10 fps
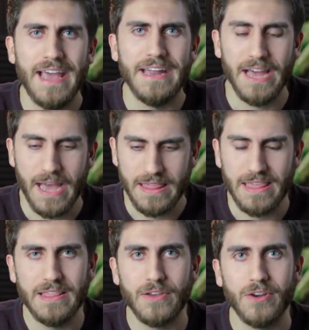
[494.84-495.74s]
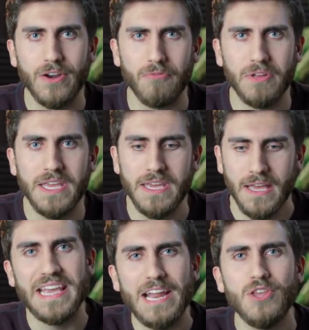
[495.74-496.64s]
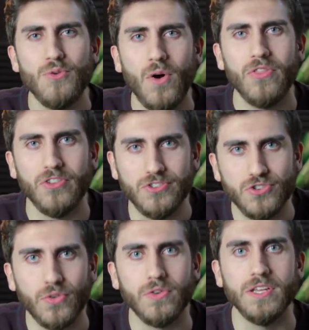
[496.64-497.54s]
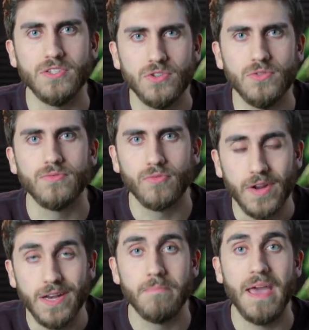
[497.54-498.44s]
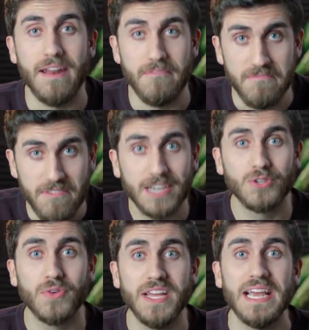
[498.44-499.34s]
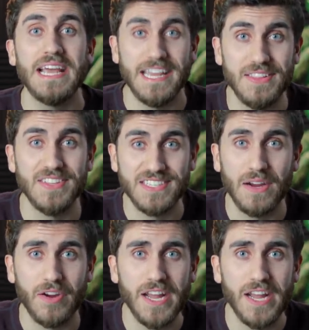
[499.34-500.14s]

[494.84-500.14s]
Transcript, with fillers: and I think they're going to really begin you on the journey to freedom and victory in this